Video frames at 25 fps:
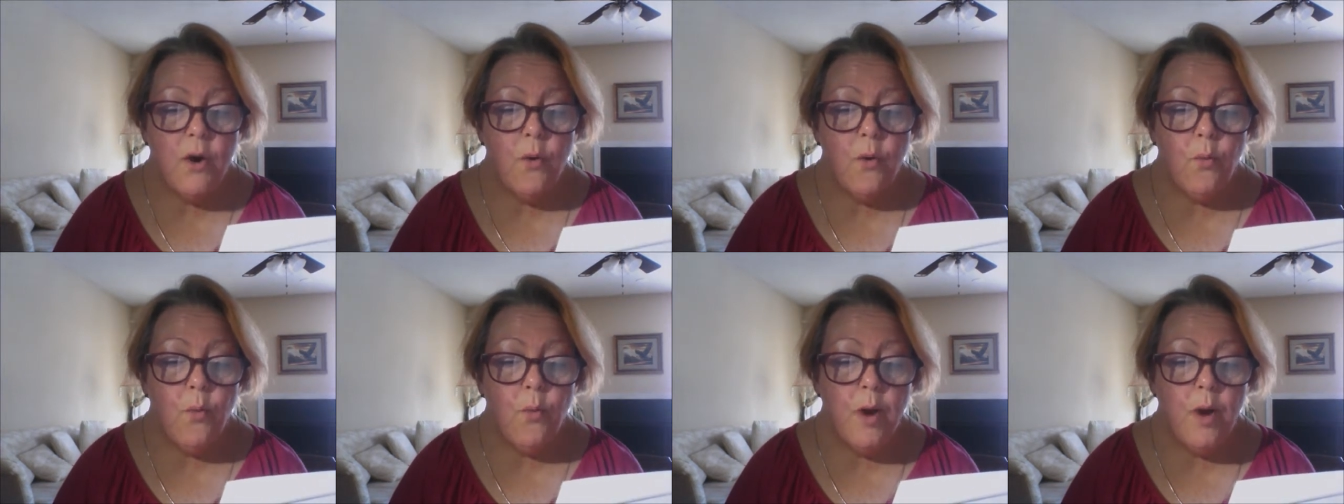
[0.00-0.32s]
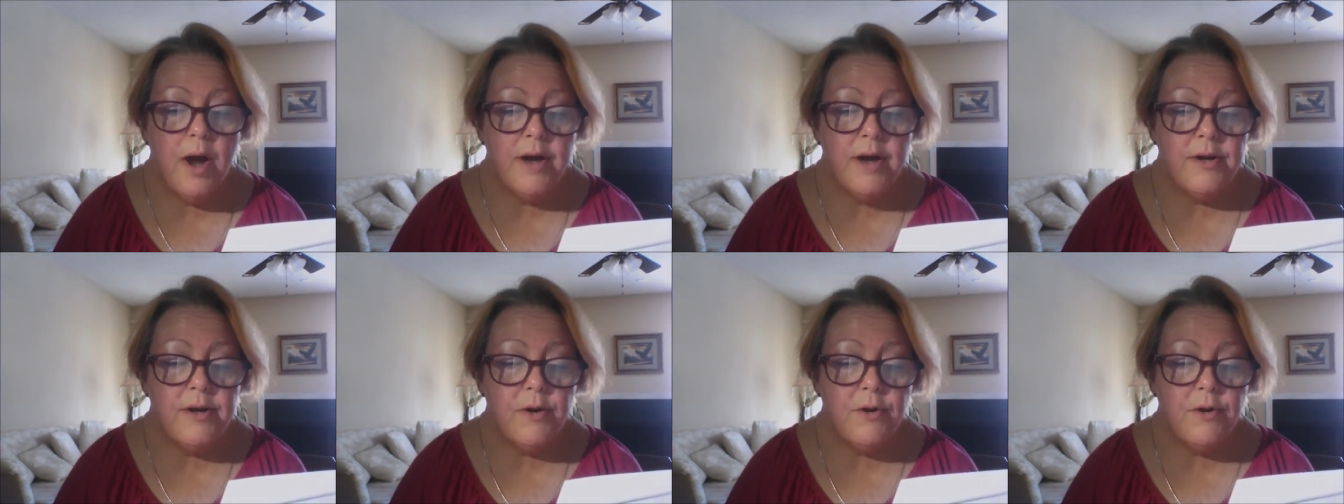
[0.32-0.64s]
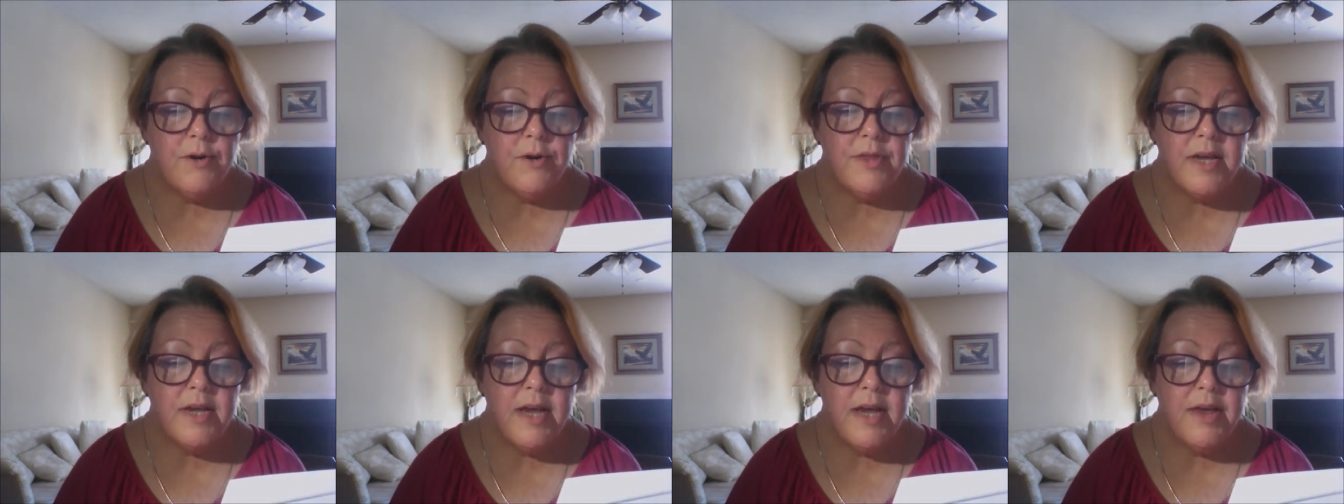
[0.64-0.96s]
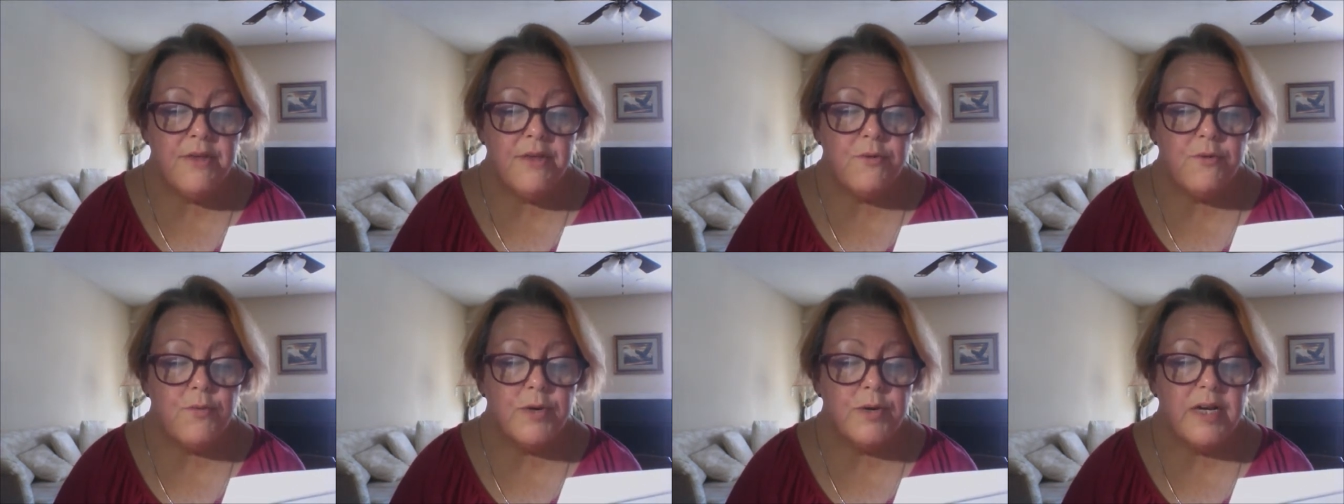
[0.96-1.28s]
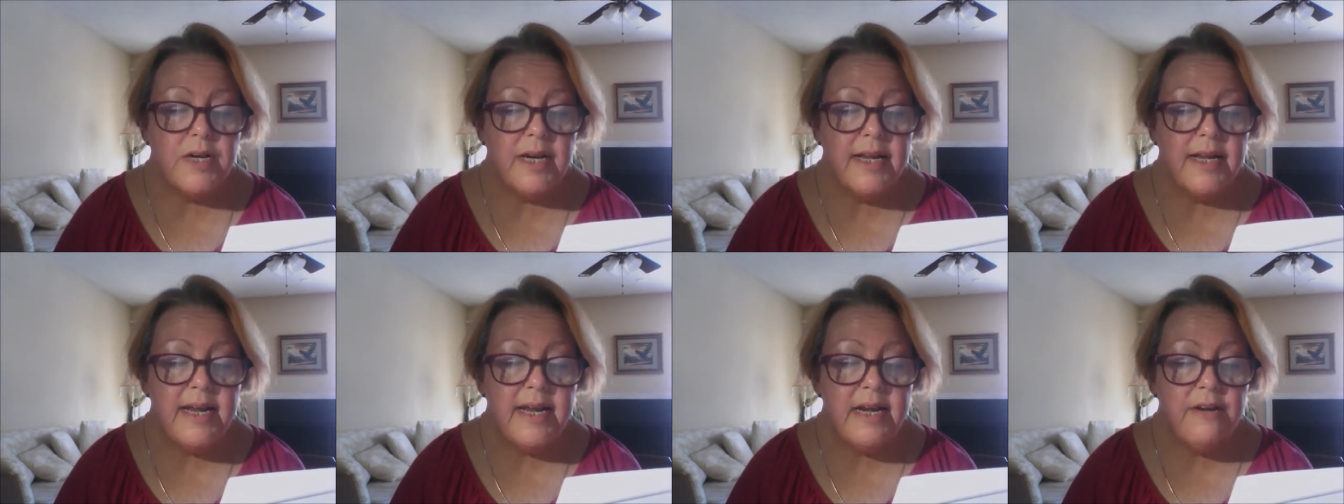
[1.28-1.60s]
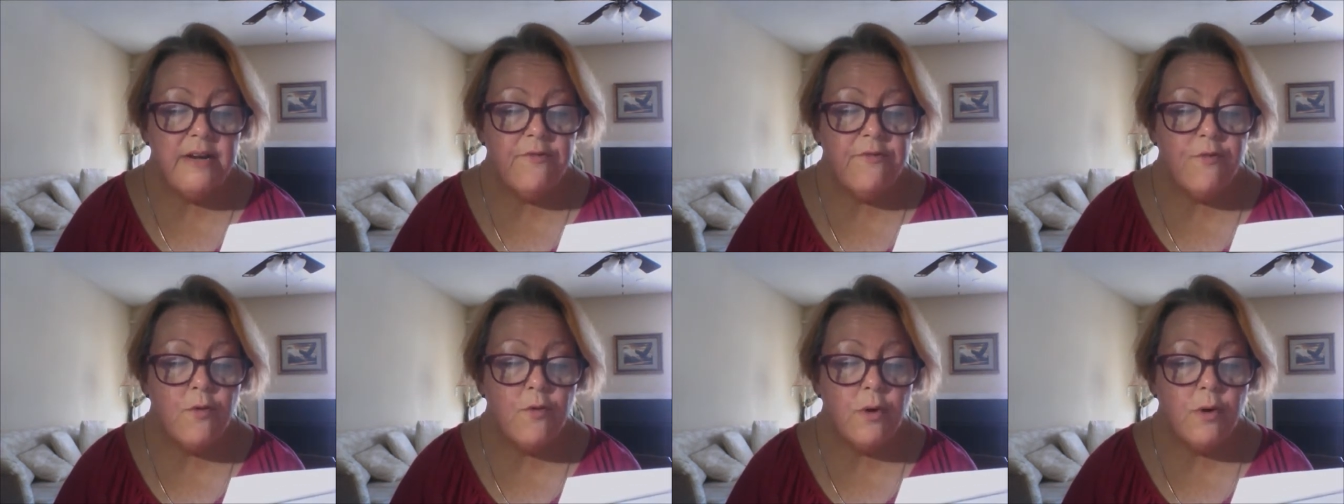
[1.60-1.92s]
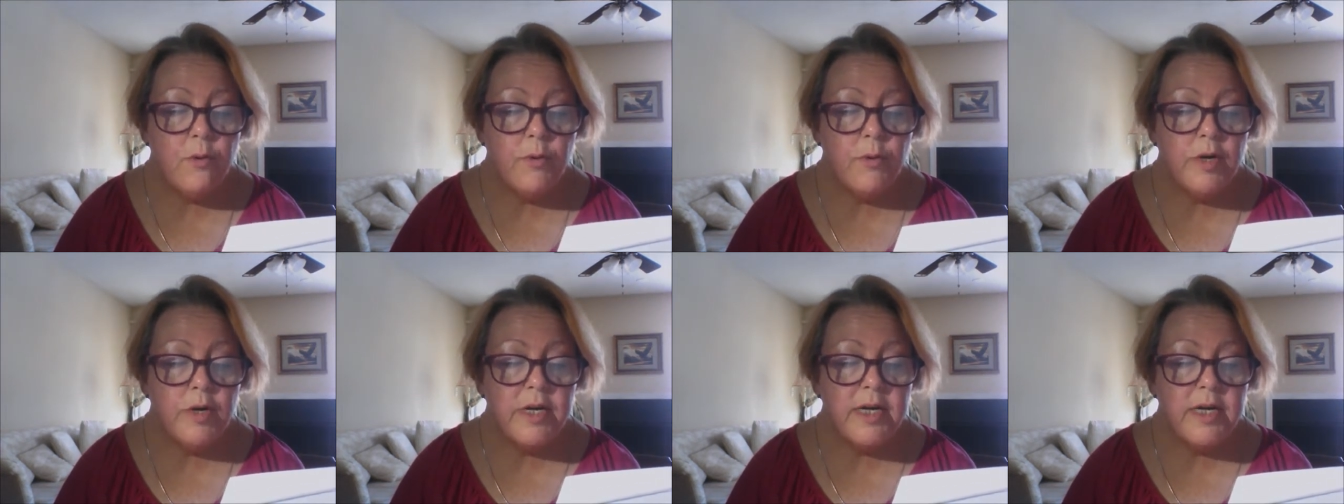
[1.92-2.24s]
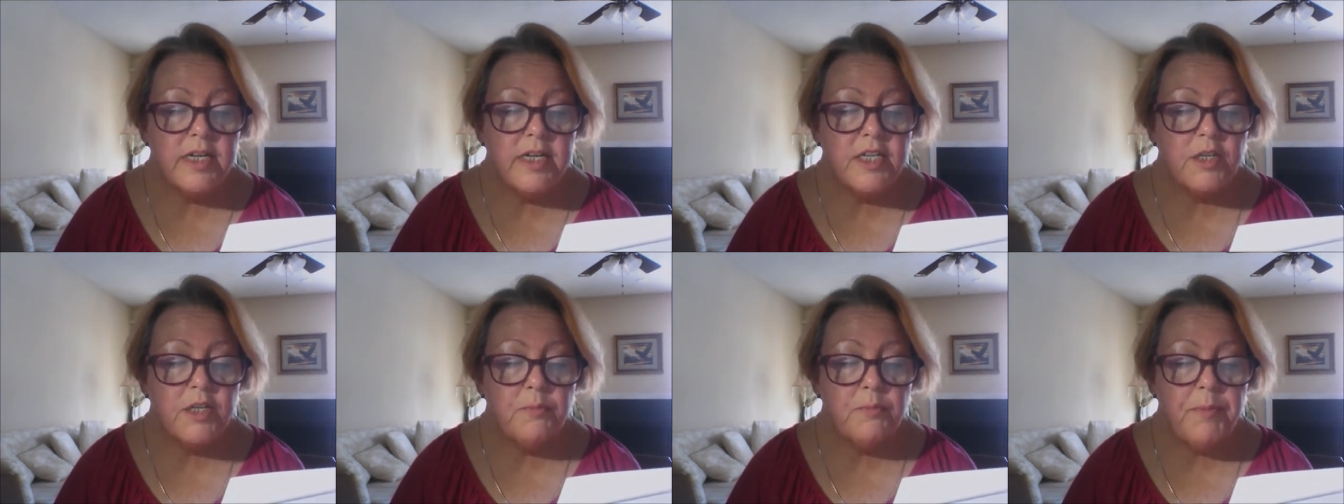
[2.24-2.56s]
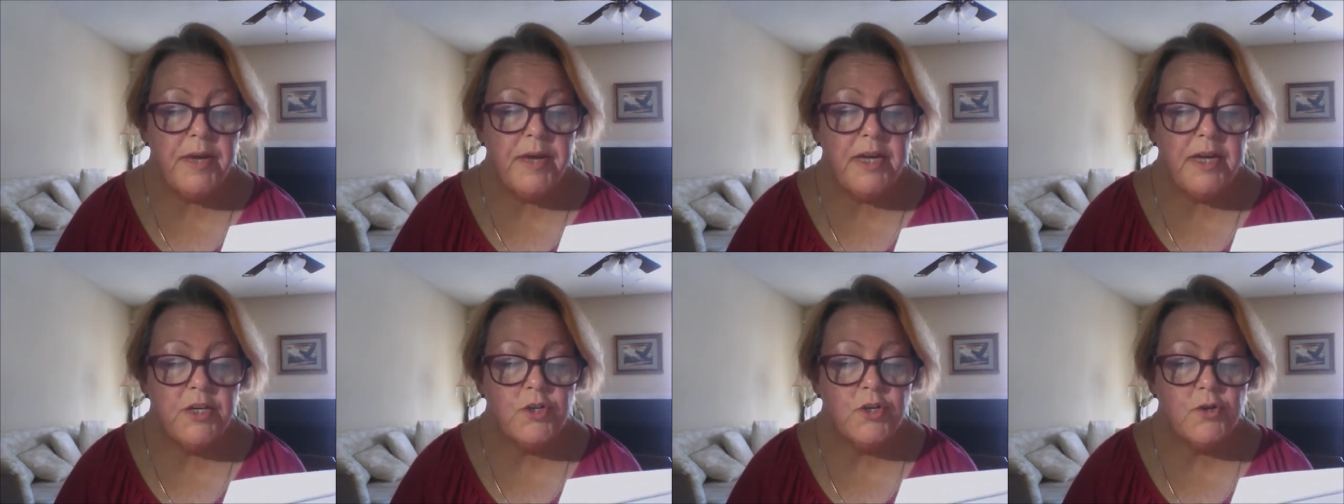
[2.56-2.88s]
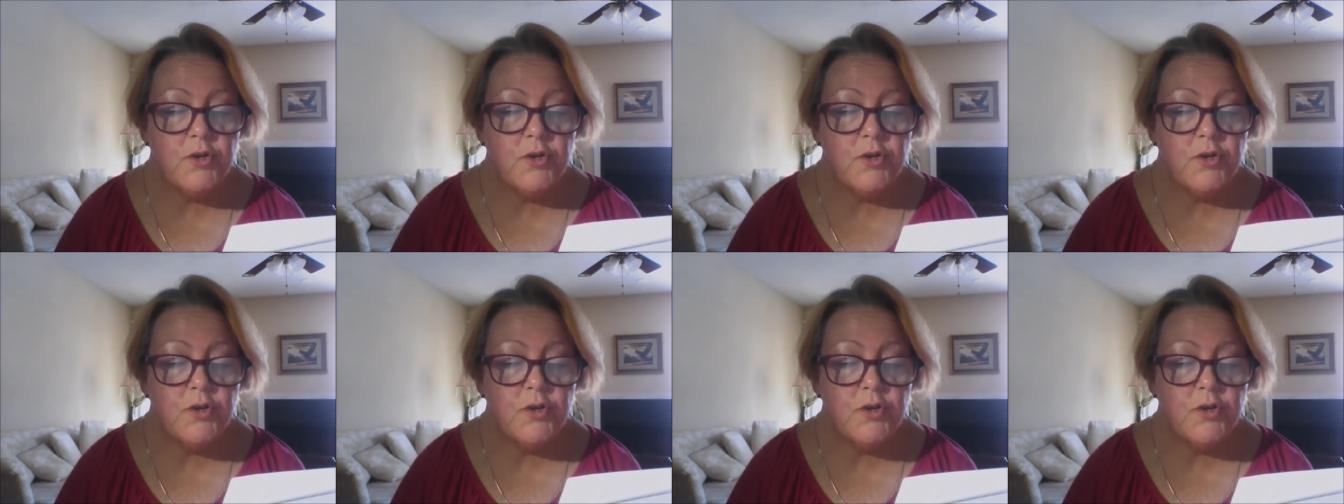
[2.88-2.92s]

one or the other would lean forward and speak